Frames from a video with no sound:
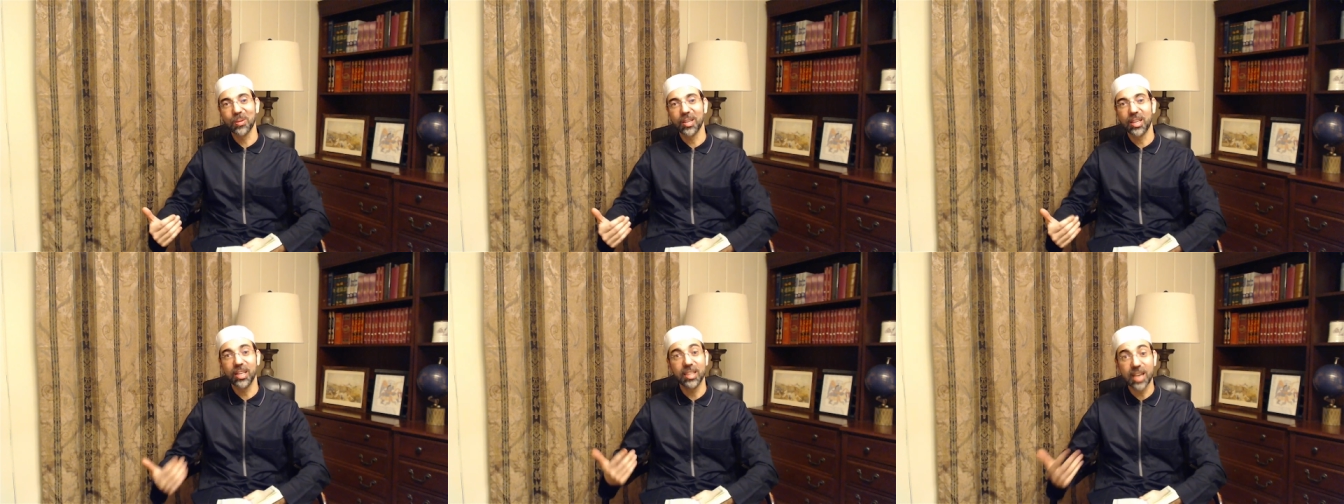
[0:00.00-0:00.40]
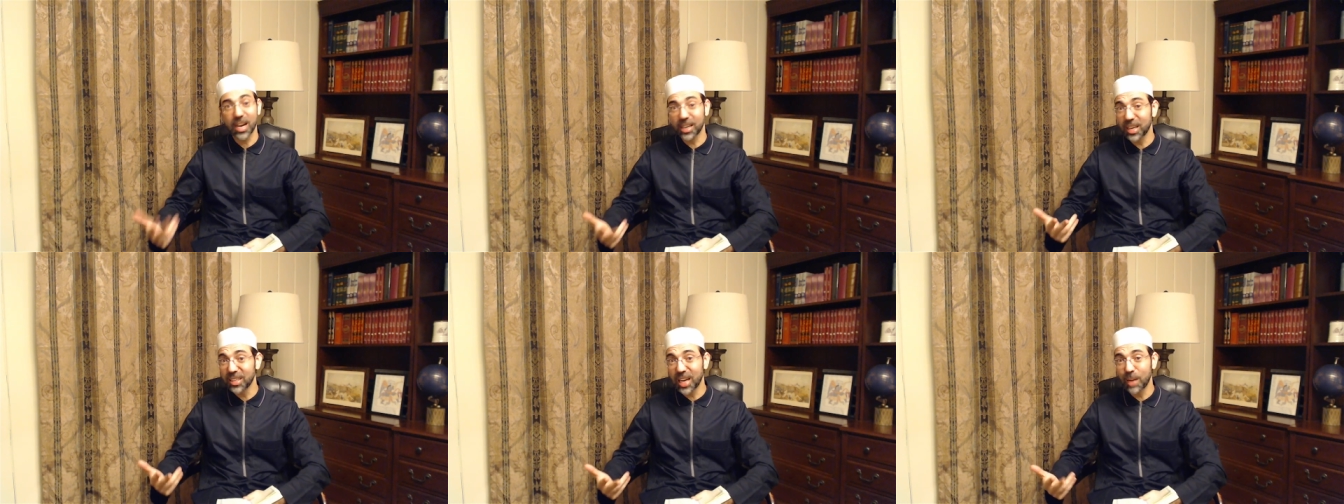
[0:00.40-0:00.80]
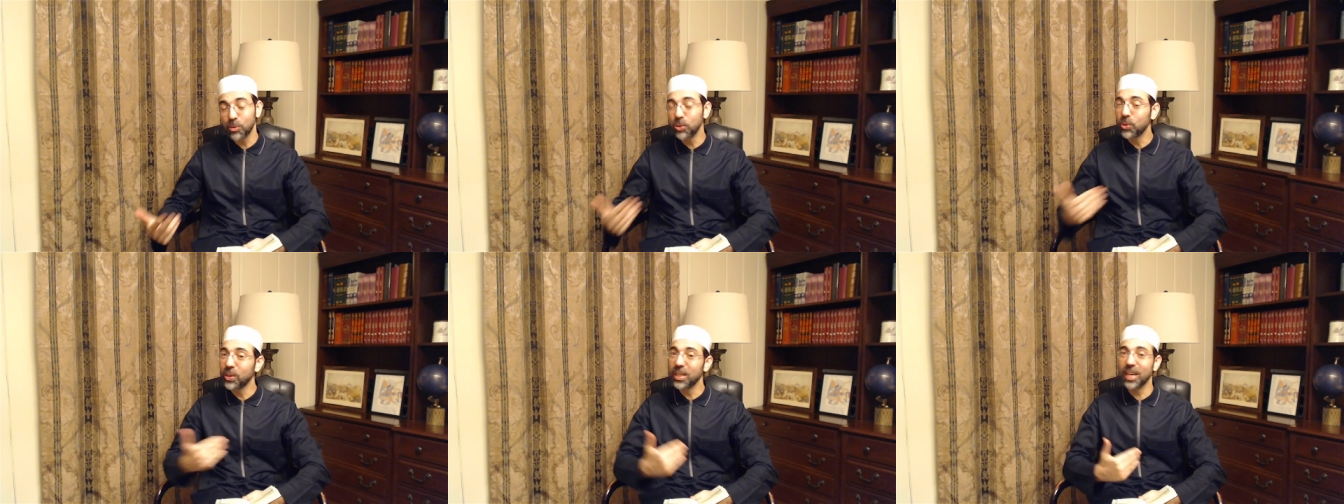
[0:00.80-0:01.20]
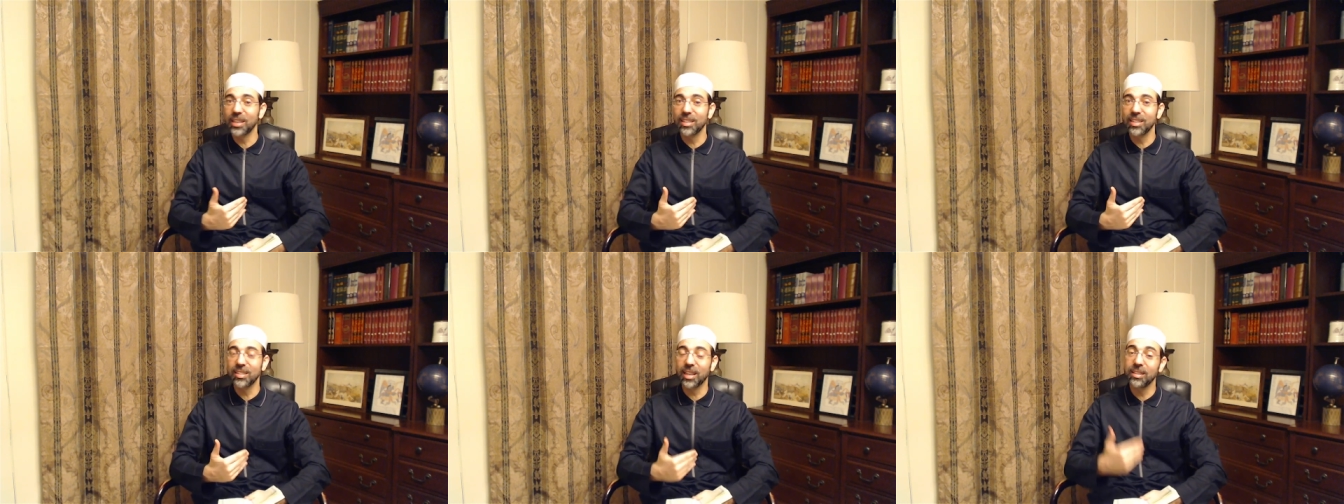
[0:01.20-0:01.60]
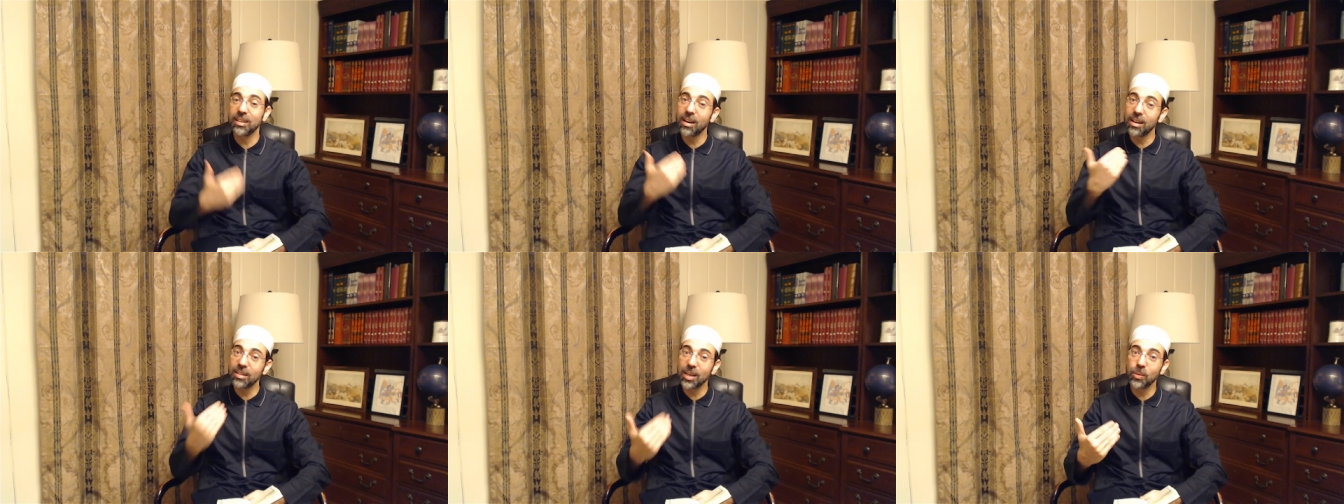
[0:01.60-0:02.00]
wa Ya
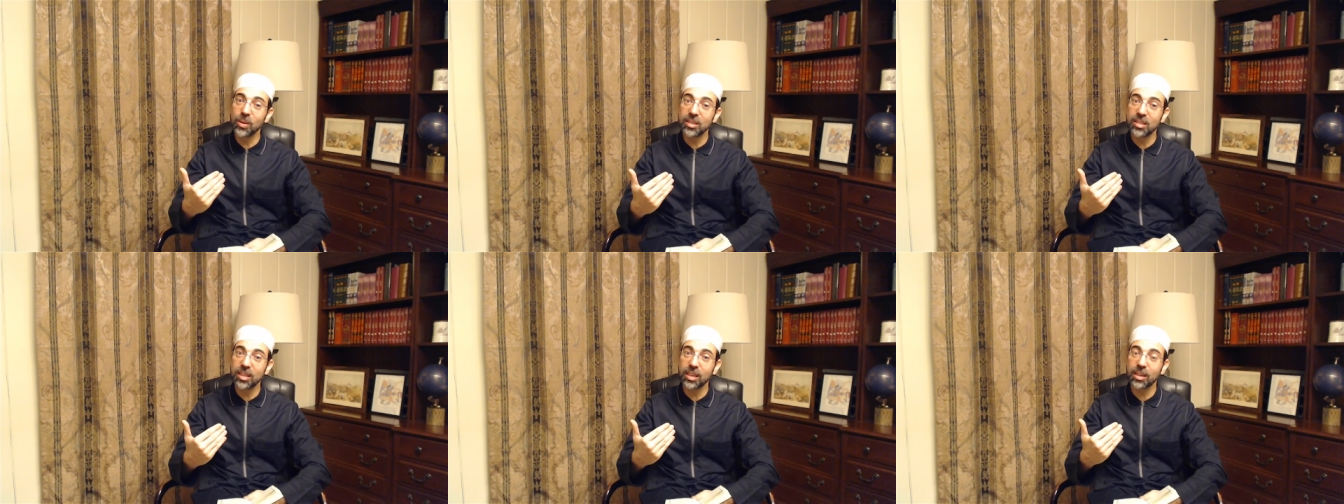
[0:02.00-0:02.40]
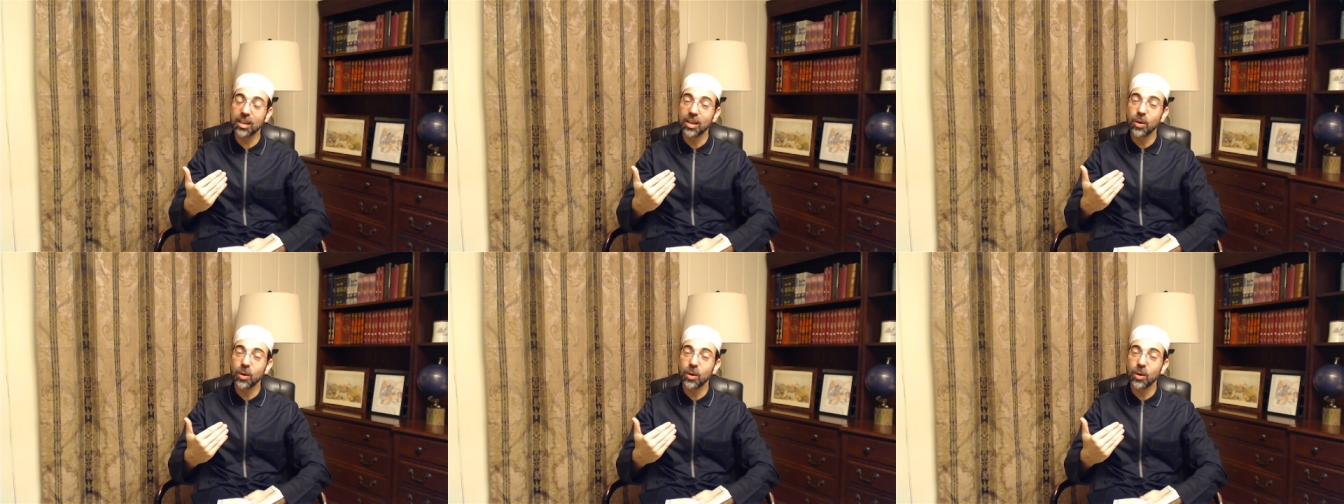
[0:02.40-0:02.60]
Allah, we seek,